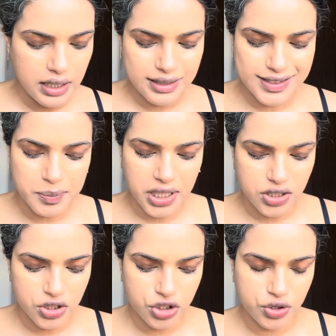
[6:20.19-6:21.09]
This
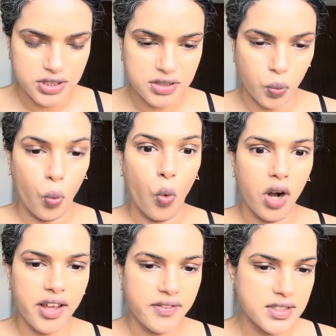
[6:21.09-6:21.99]
brush is
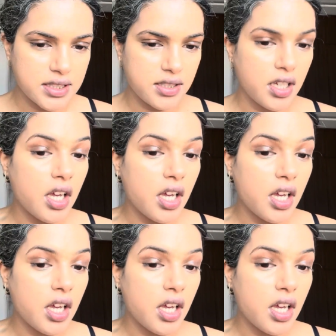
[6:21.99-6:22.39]
whatevs.